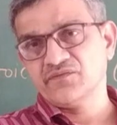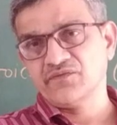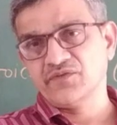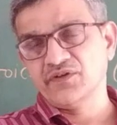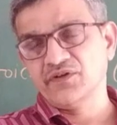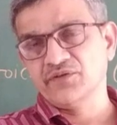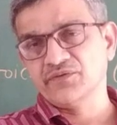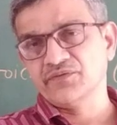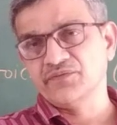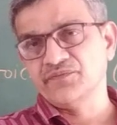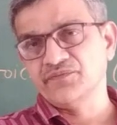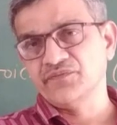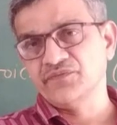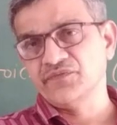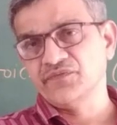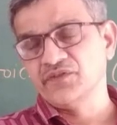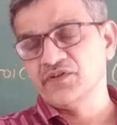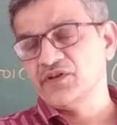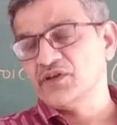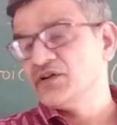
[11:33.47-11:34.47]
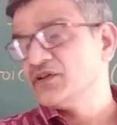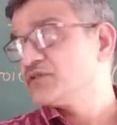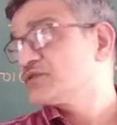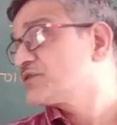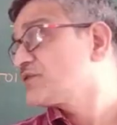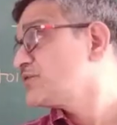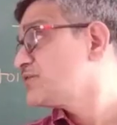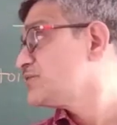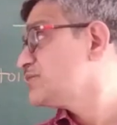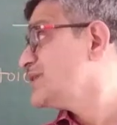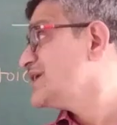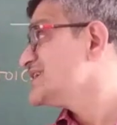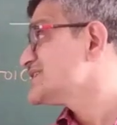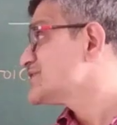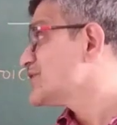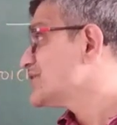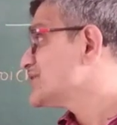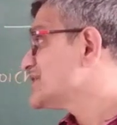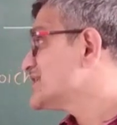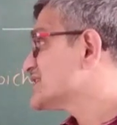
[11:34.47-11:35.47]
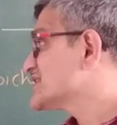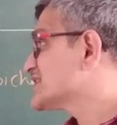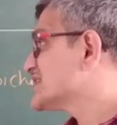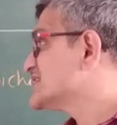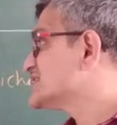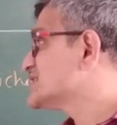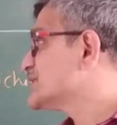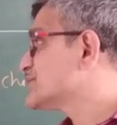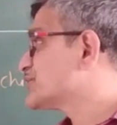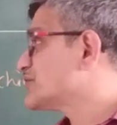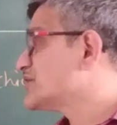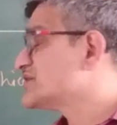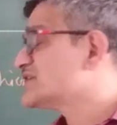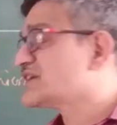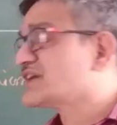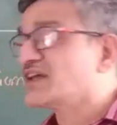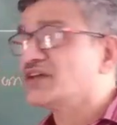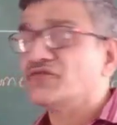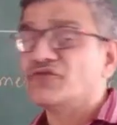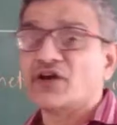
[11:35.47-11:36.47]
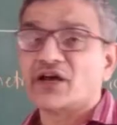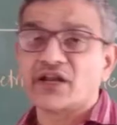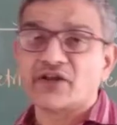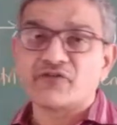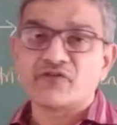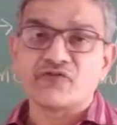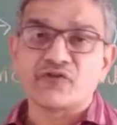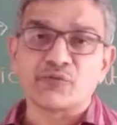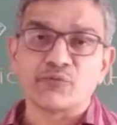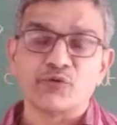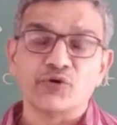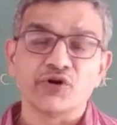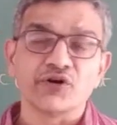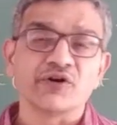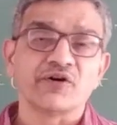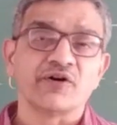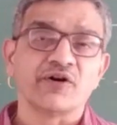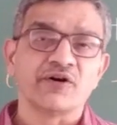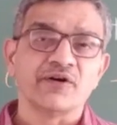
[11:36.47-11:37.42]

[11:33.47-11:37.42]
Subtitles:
Follow? So based on this concept, once again we are having more